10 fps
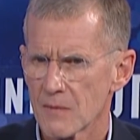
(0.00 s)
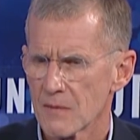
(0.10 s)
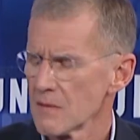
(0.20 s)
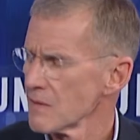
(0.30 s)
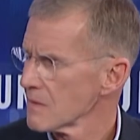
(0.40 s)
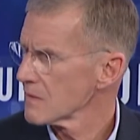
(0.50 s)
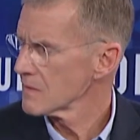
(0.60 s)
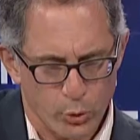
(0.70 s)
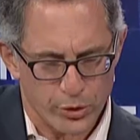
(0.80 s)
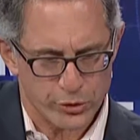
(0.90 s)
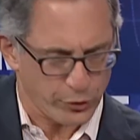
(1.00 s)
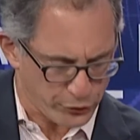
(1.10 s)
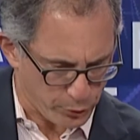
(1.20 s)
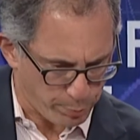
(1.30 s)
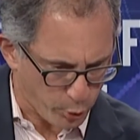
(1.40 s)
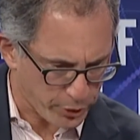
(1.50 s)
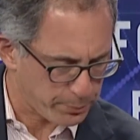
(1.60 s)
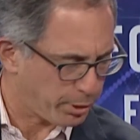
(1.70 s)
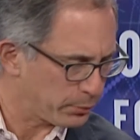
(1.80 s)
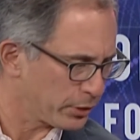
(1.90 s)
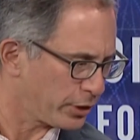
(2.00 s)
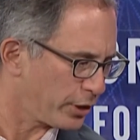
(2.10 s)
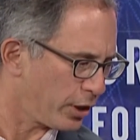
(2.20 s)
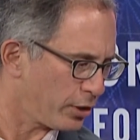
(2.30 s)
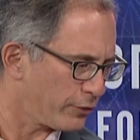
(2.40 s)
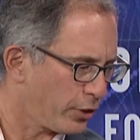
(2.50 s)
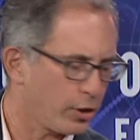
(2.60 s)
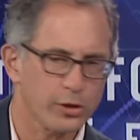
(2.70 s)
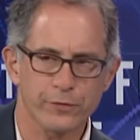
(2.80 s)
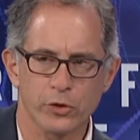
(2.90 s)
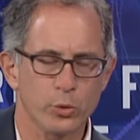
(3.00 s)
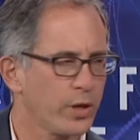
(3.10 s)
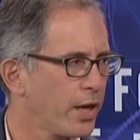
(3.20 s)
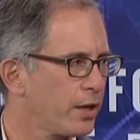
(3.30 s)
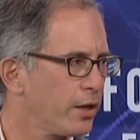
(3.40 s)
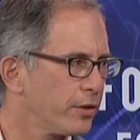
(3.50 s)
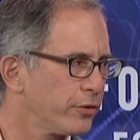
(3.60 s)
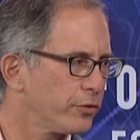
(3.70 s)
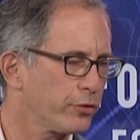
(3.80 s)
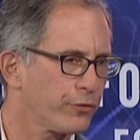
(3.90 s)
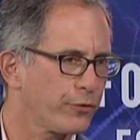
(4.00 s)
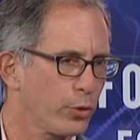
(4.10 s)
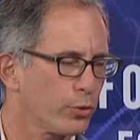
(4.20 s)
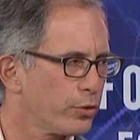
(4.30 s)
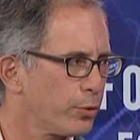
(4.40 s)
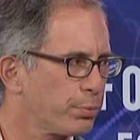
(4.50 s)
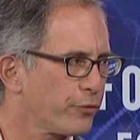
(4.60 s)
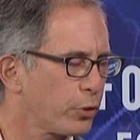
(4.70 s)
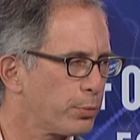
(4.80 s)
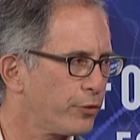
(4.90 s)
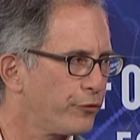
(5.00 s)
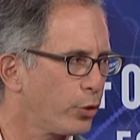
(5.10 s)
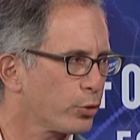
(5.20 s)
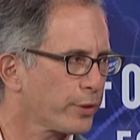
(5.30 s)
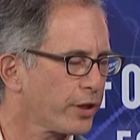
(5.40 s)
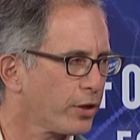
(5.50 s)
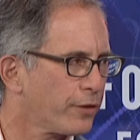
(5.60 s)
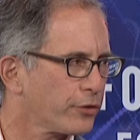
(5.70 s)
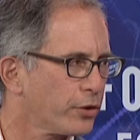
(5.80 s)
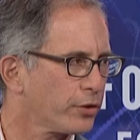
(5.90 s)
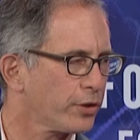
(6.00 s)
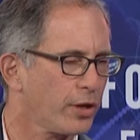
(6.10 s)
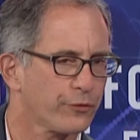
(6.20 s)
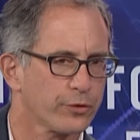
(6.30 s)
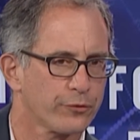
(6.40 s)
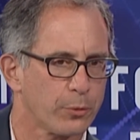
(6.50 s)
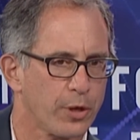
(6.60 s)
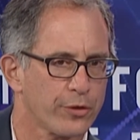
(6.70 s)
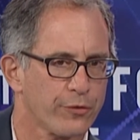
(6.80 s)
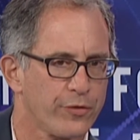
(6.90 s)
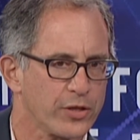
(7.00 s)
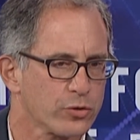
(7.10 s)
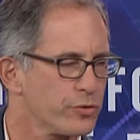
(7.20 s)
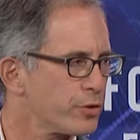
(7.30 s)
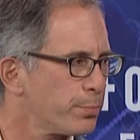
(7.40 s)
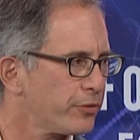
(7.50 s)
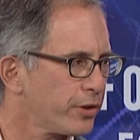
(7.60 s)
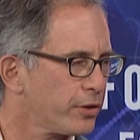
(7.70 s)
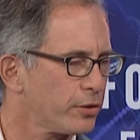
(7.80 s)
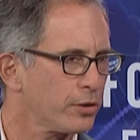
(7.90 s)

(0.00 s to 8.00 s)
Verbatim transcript: so you've endorsed, you've supported publicly all of all of two candidates. Is your phone, your proverbial phone, ringing off the hook now for from other veterans in particular